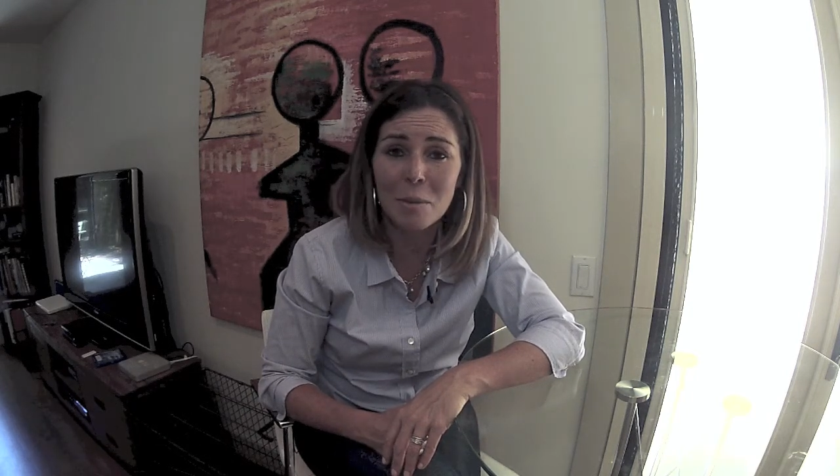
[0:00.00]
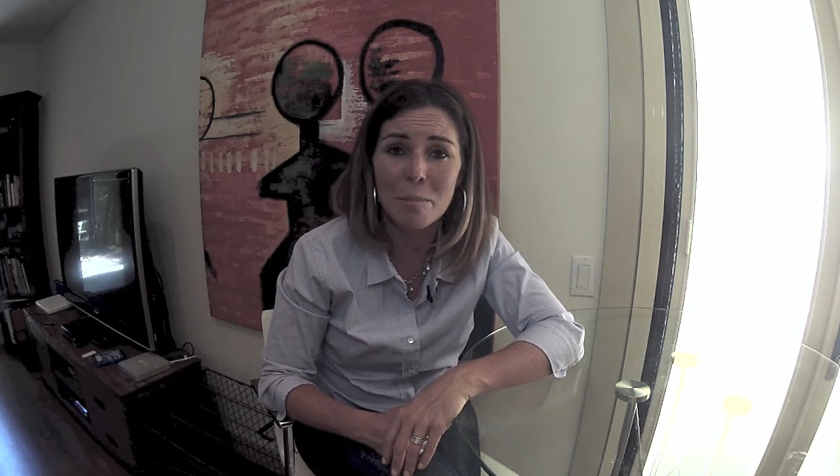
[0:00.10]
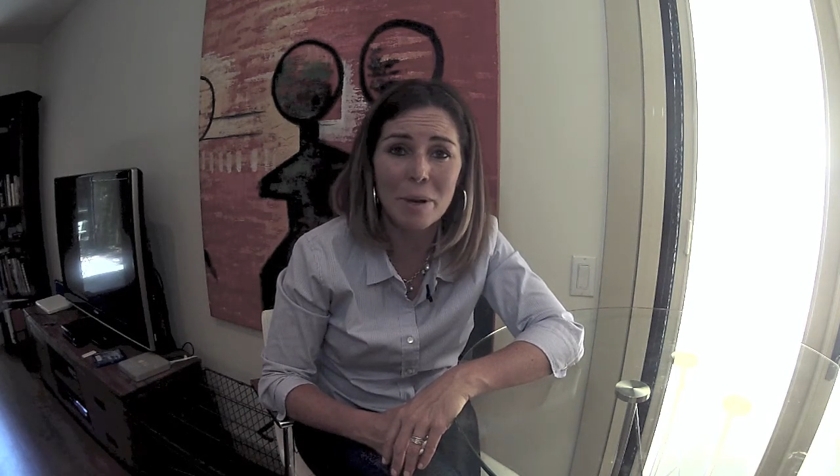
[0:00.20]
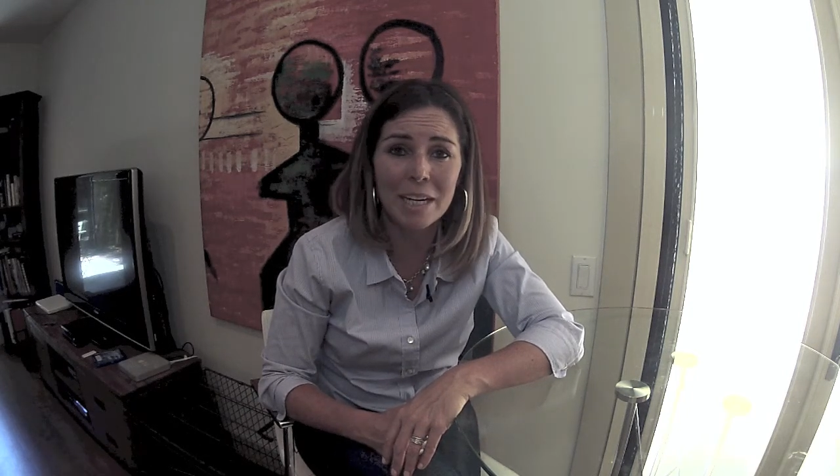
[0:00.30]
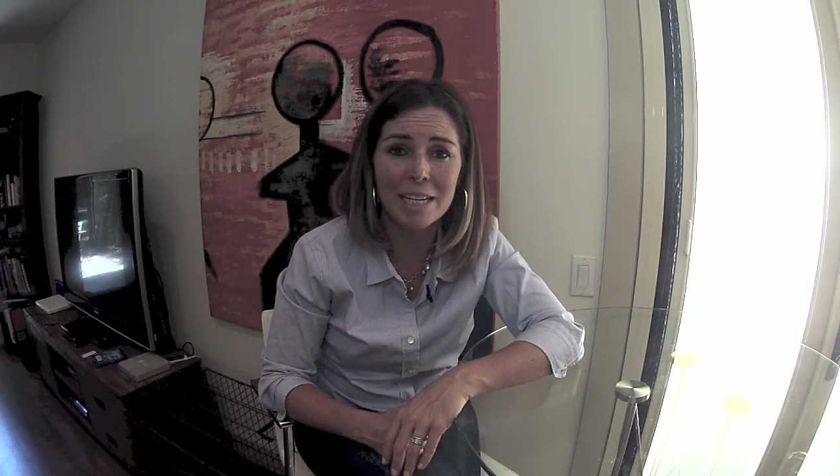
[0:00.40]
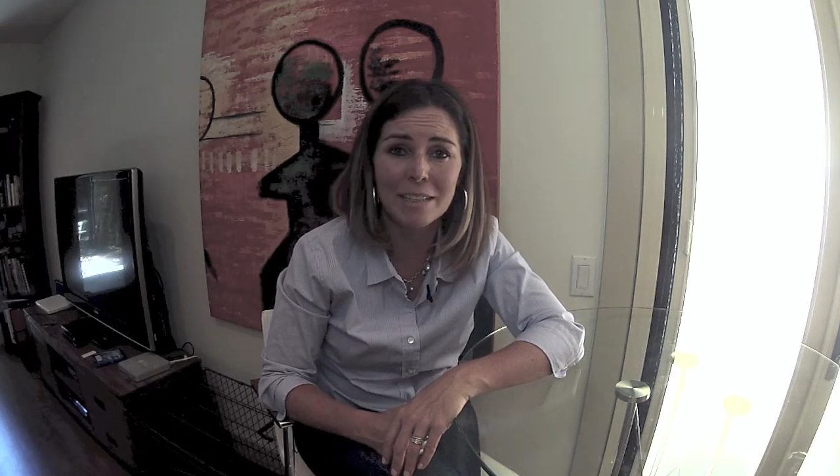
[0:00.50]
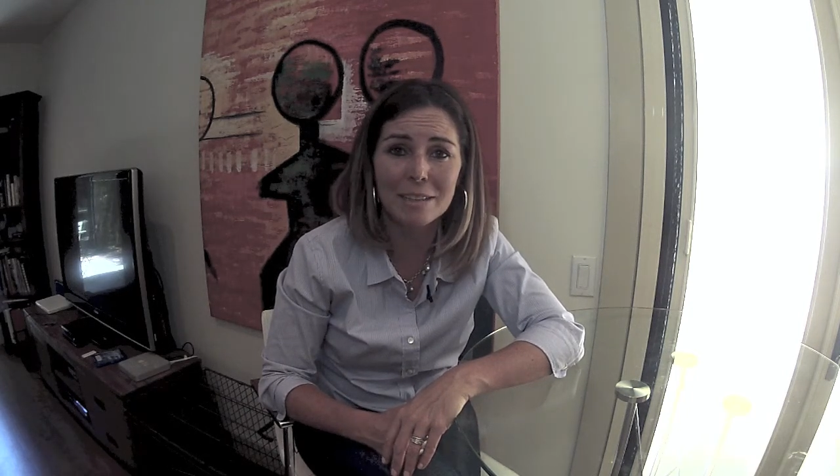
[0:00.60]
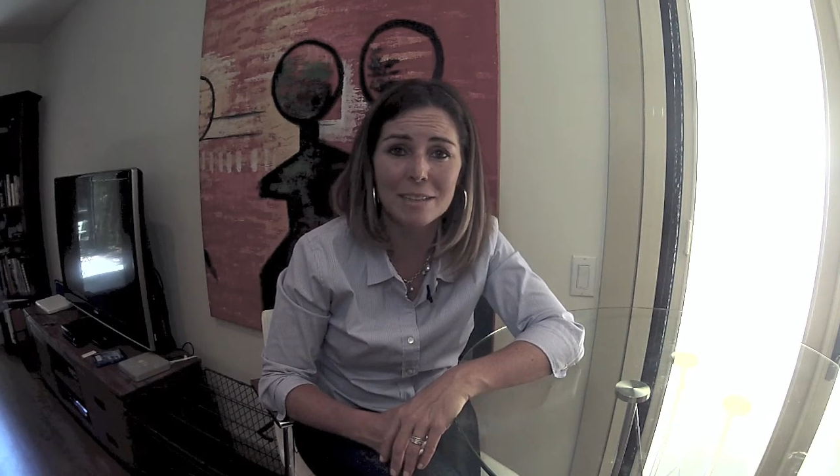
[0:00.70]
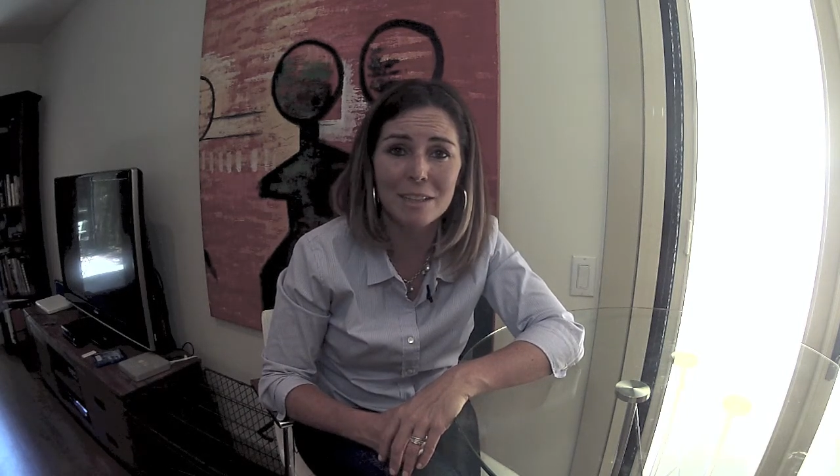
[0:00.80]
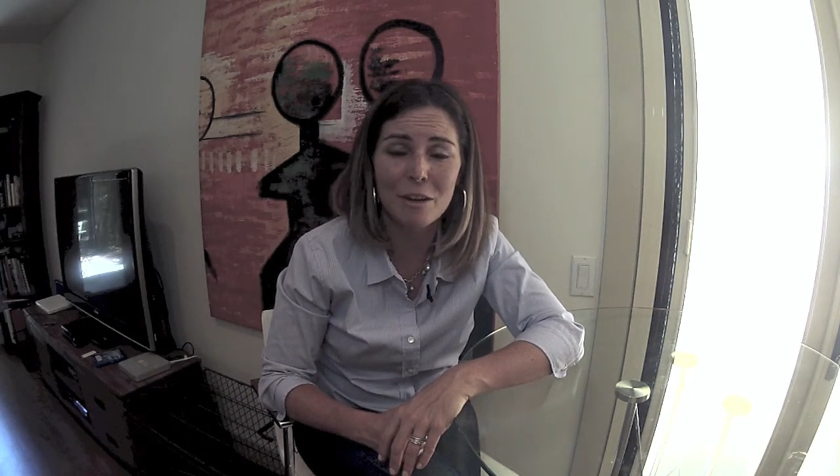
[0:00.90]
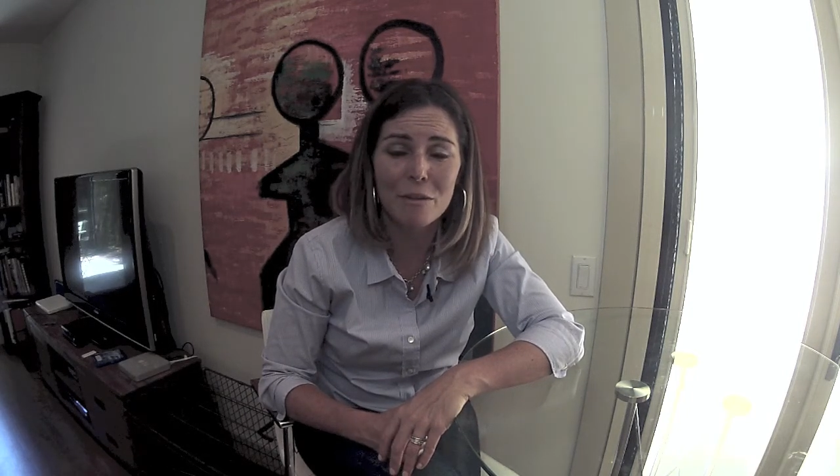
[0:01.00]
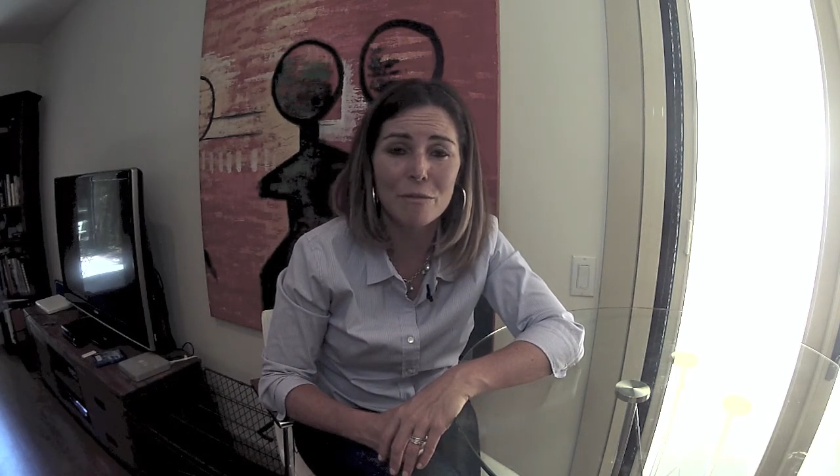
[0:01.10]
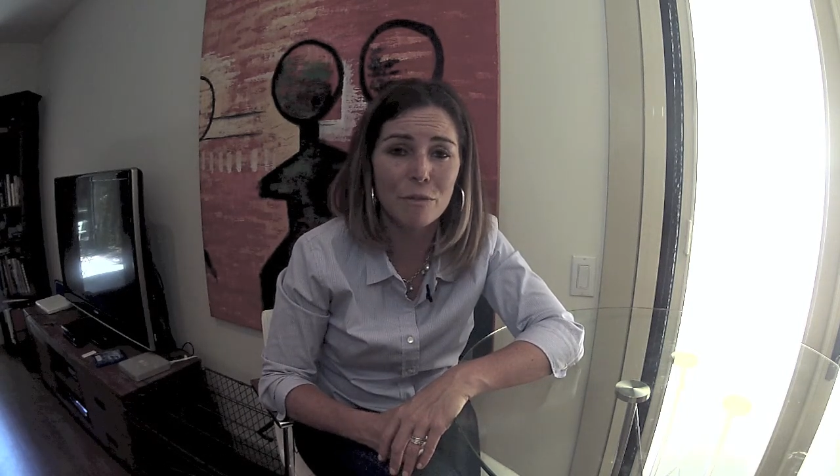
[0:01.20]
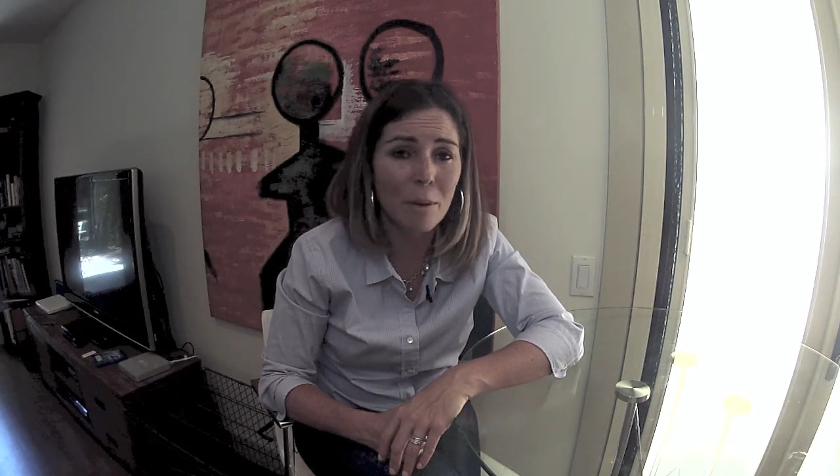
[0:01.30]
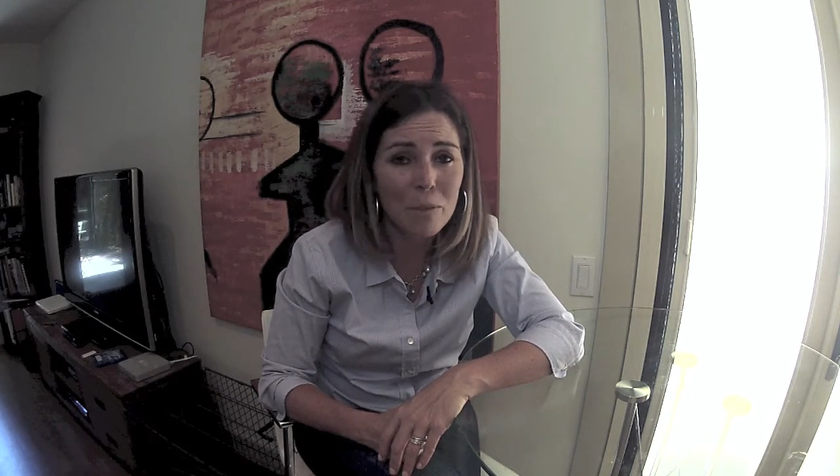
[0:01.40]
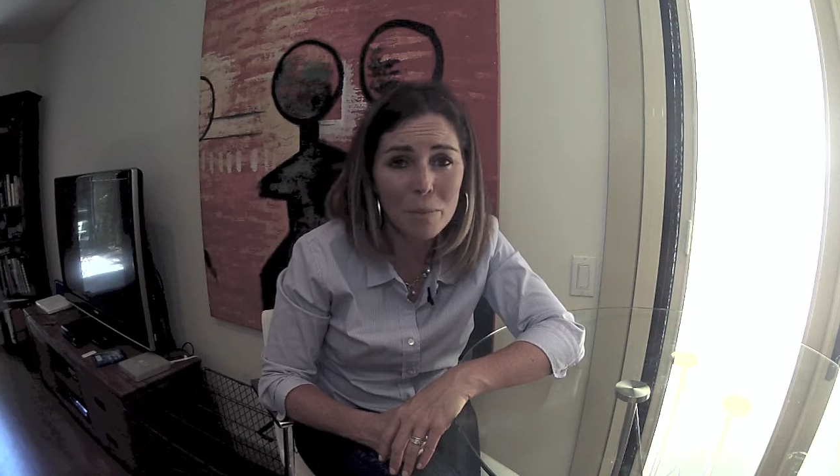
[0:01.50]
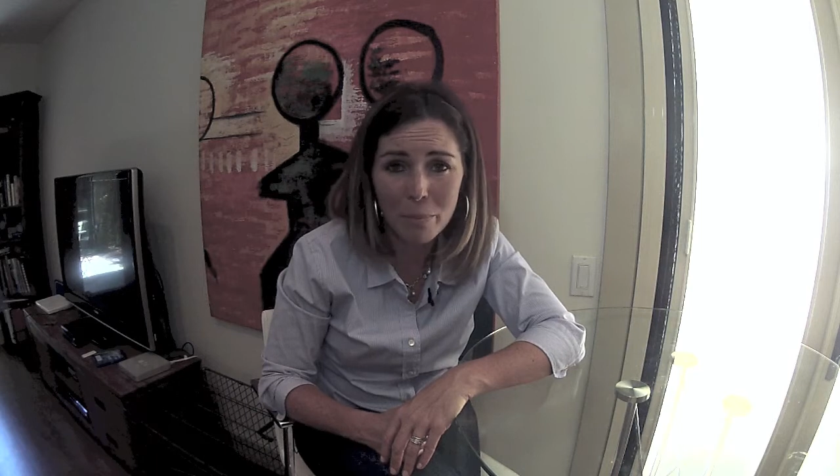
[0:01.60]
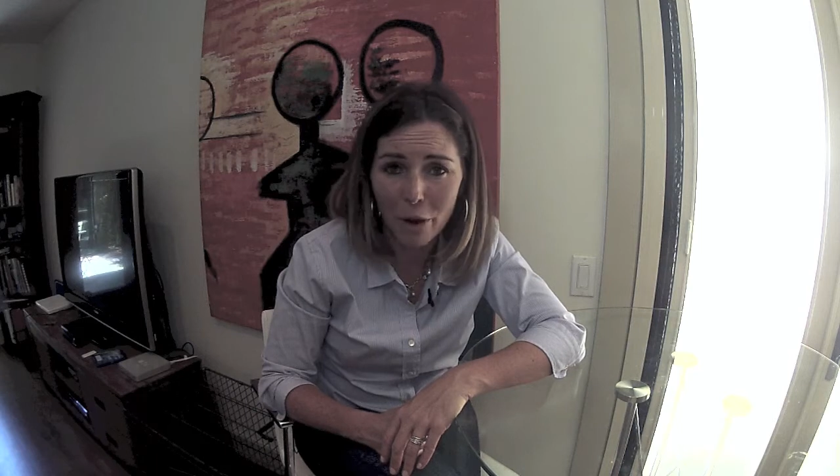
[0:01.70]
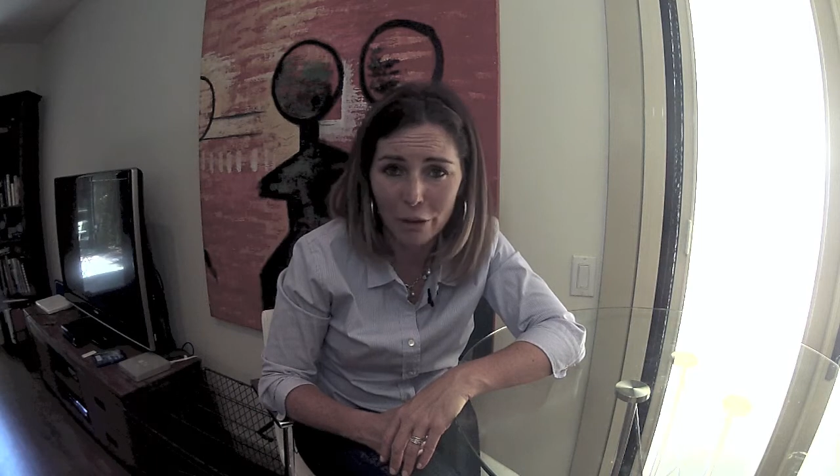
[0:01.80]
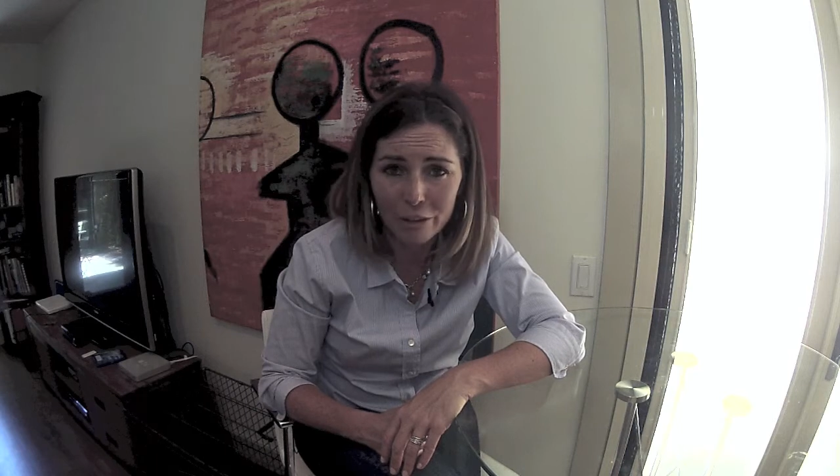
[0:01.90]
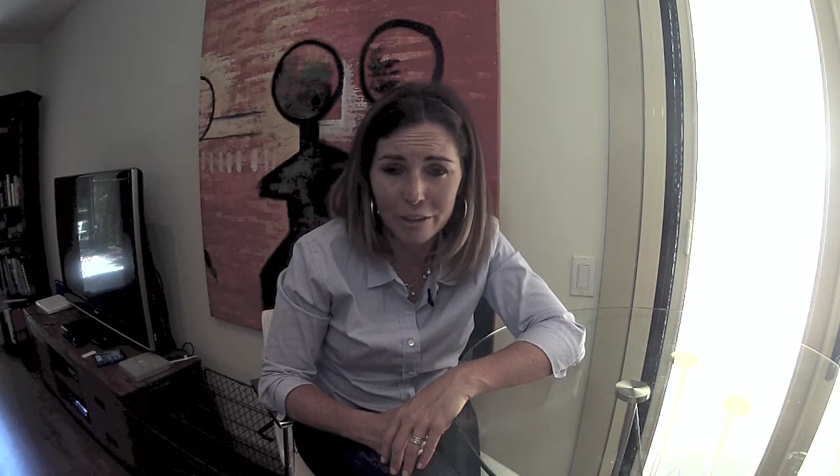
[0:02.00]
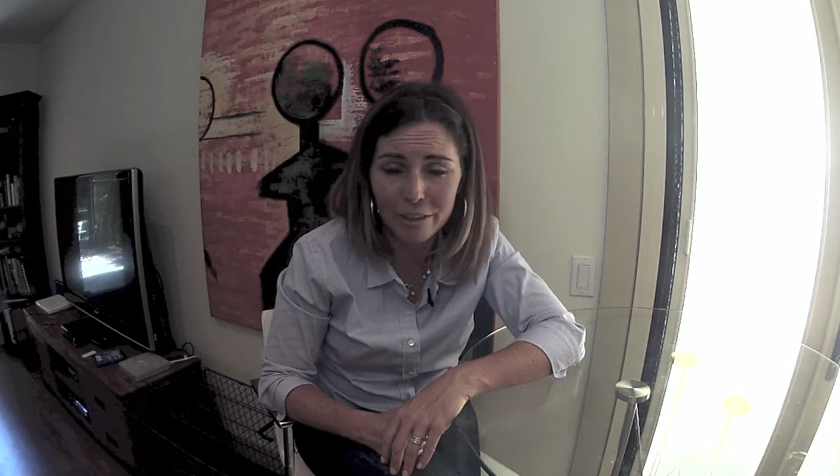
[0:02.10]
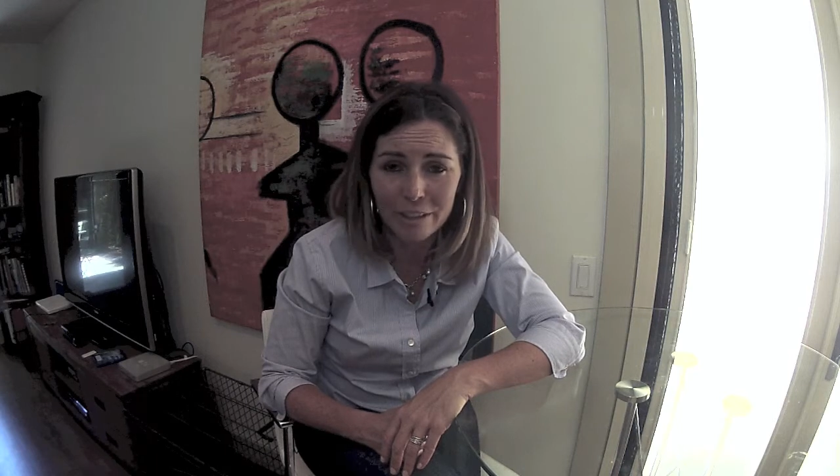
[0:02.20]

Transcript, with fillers: buddies from the park.